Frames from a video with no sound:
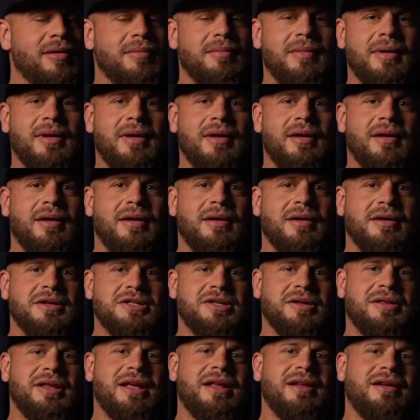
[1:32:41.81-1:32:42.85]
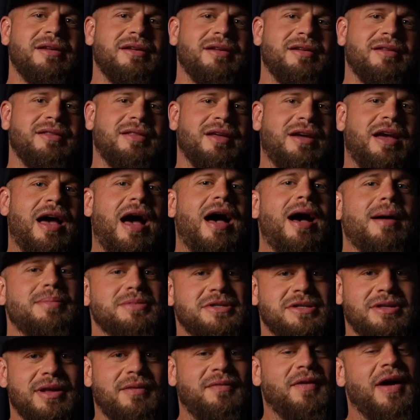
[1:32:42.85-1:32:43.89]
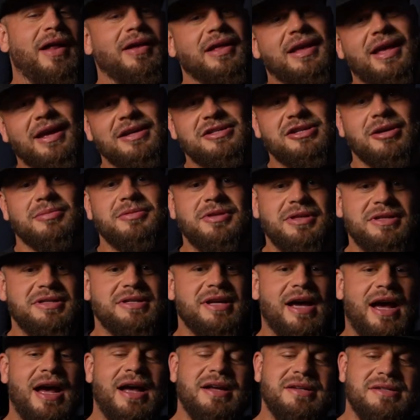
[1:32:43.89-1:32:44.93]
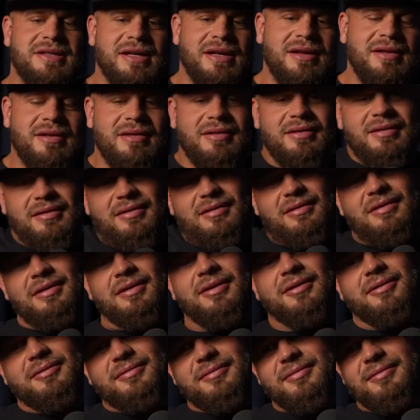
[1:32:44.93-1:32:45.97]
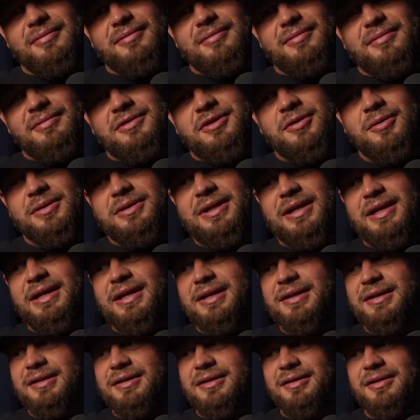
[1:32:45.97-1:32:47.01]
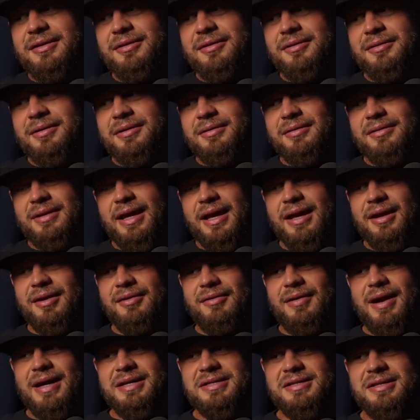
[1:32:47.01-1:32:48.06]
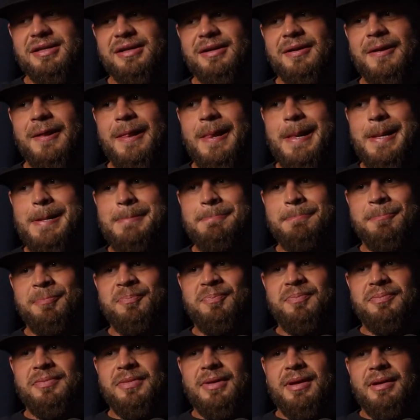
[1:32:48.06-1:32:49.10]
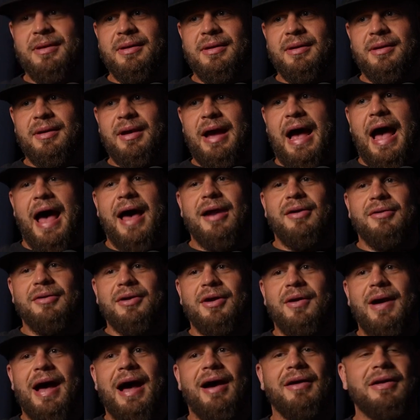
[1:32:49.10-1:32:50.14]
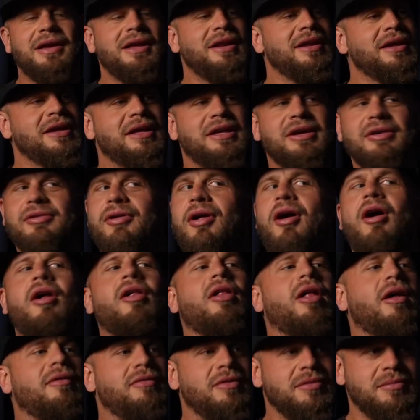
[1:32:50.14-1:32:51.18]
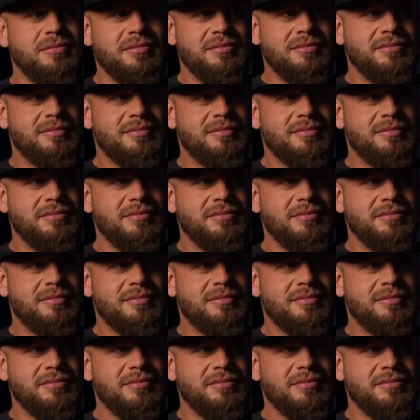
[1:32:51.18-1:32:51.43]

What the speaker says: No. So then the cops, they finally catch up to these guys. They, do what they need to do. They get arrested. I don't know how he didn't kill all of them.